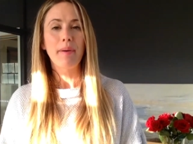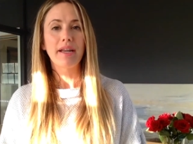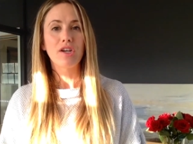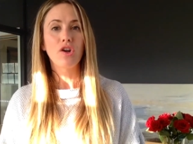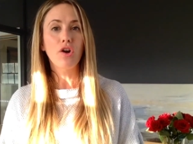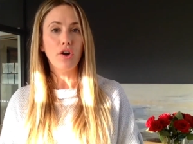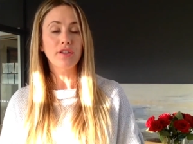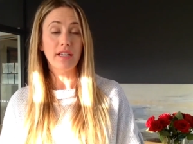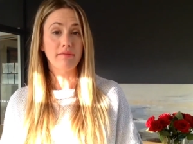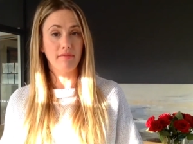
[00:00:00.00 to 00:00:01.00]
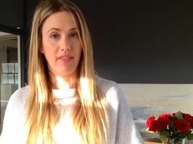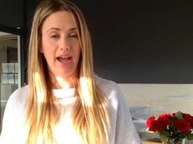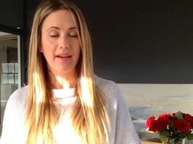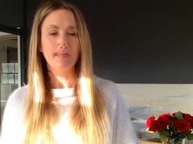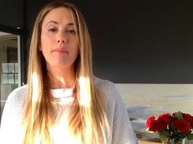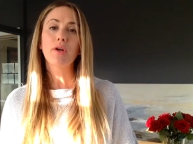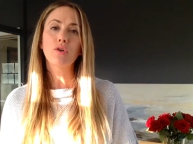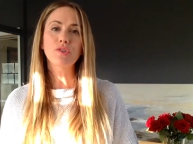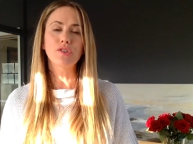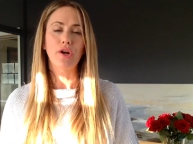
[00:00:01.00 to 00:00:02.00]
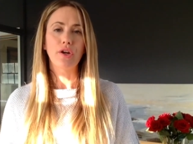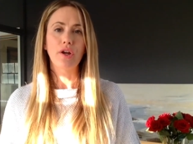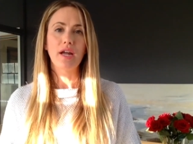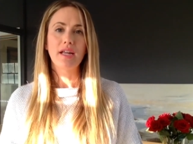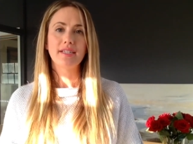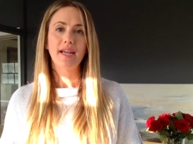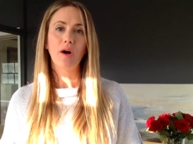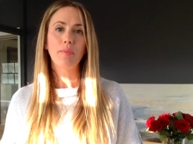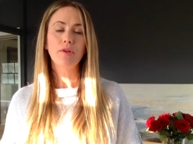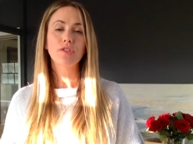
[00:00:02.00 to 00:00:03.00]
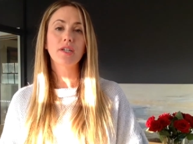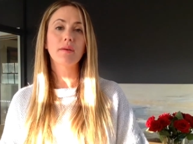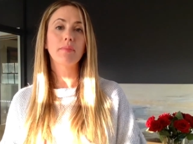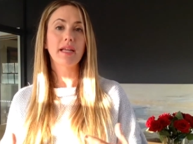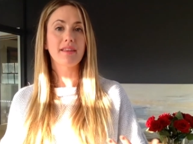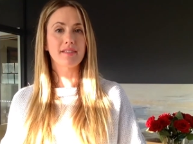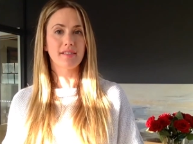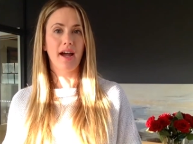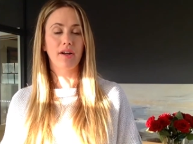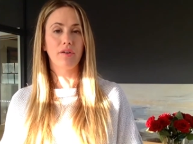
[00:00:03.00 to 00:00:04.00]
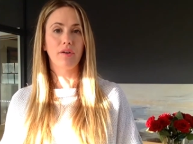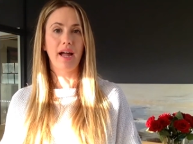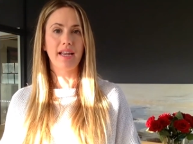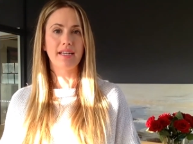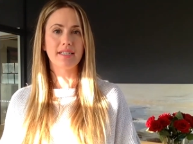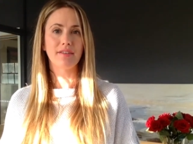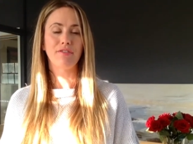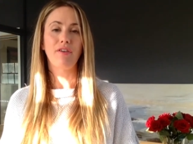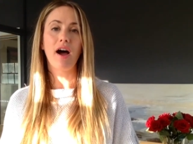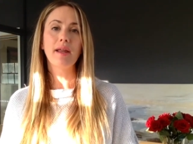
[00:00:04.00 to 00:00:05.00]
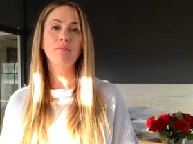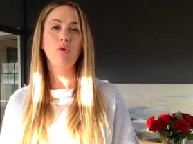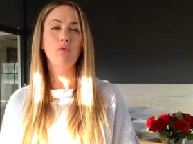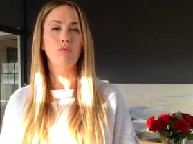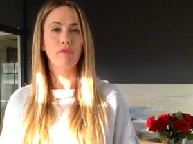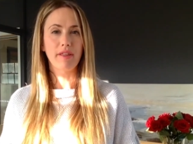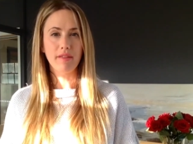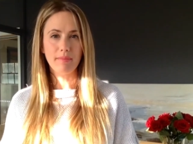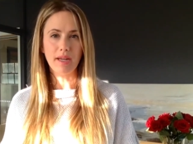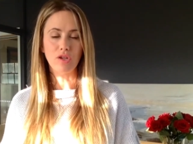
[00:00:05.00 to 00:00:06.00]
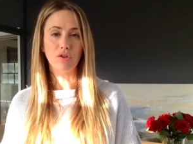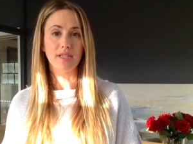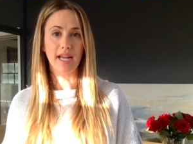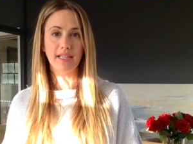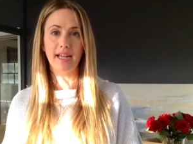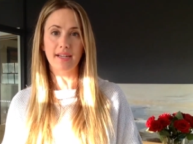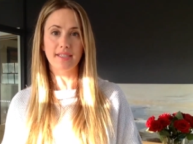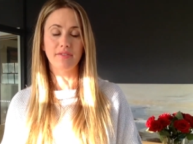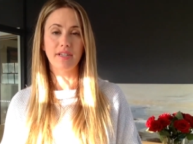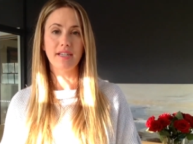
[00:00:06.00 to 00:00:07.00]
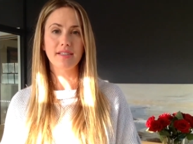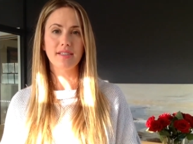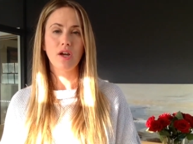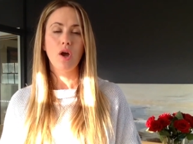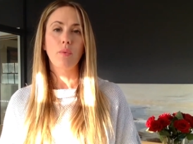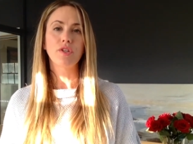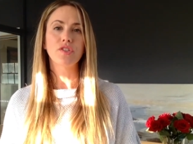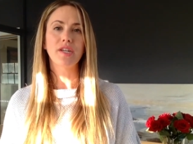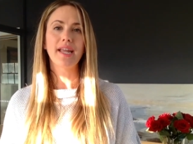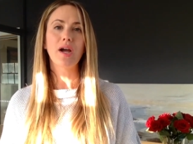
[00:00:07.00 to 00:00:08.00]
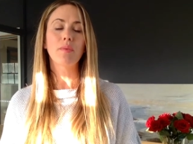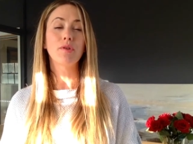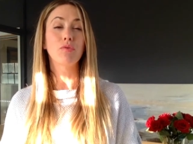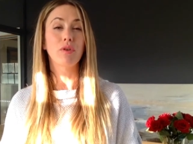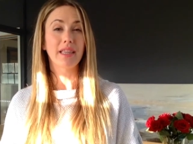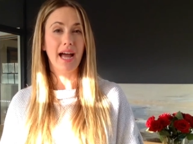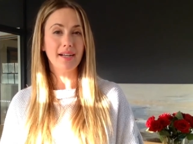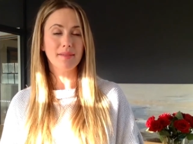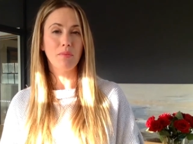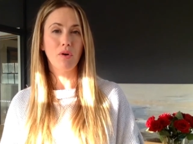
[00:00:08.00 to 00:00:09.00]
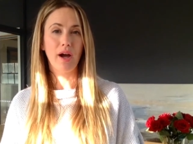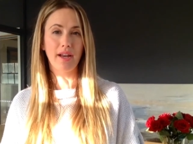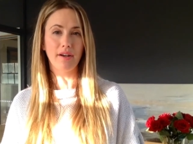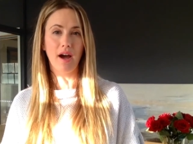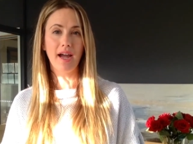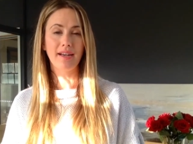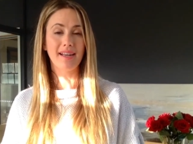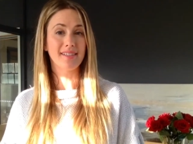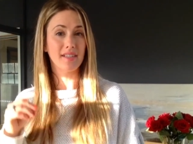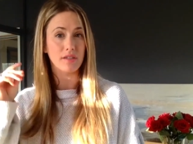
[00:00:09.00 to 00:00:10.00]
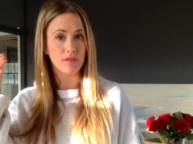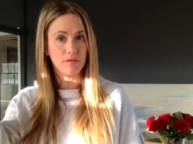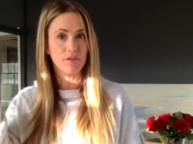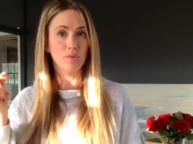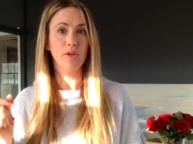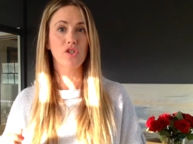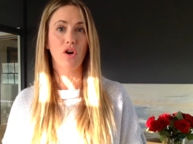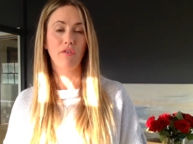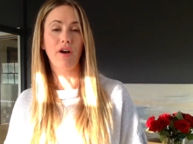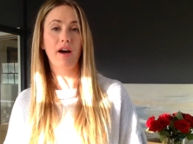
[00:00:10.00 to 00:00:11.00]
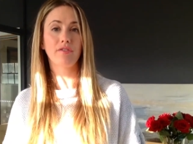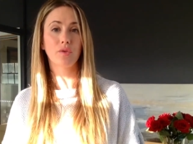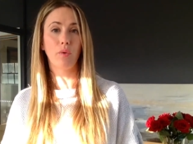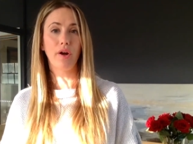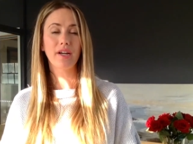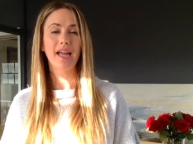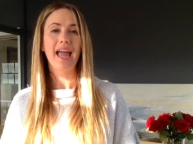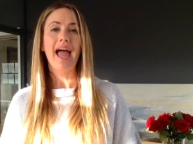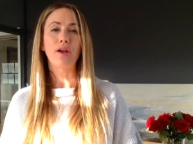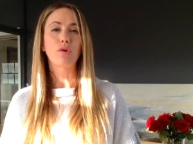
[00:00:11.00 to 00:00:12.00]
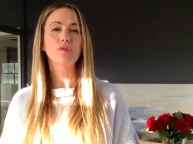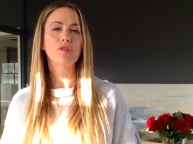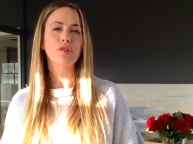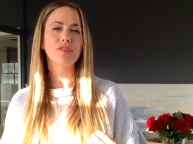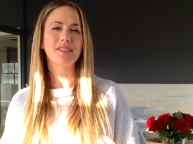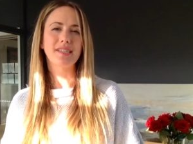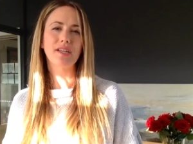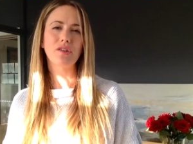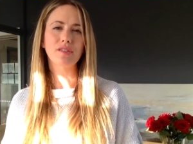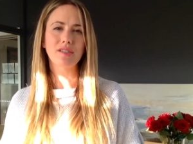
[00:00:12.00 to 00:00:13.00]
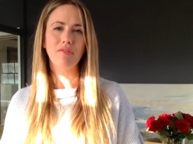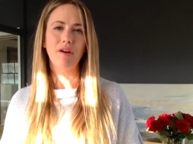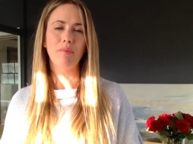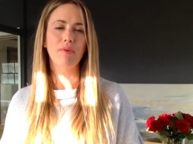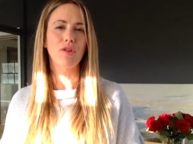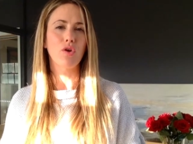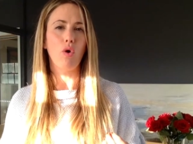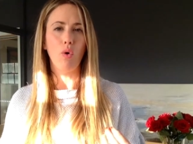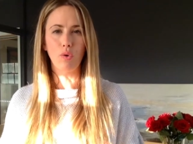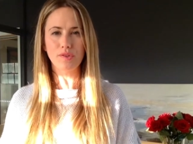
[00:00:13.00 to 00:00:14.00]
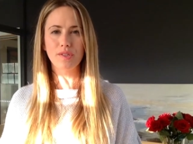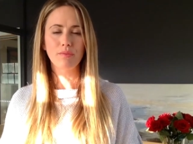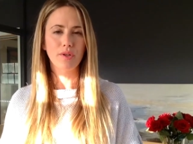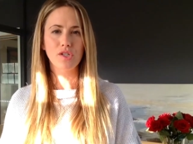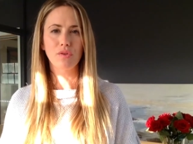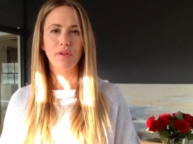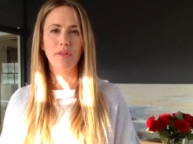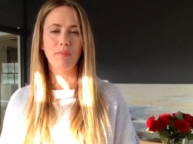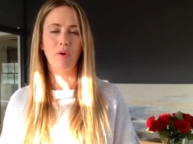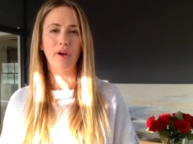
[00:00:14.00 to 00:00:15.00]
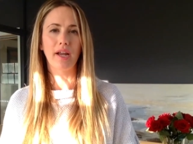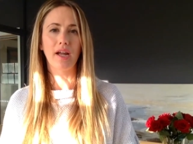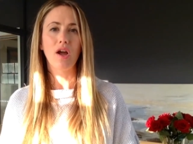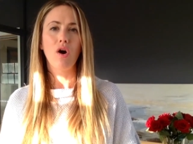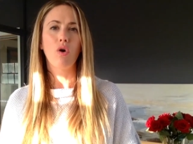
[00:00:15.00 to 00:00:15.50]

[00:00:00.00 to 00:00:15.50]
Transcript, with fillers: but not only that, but also to help you to complete the cycle and find more rhythm in your daily activities, which is going to help you relax more at night, as in switch off after work, and also set yourself up with an awesome ritual in the morning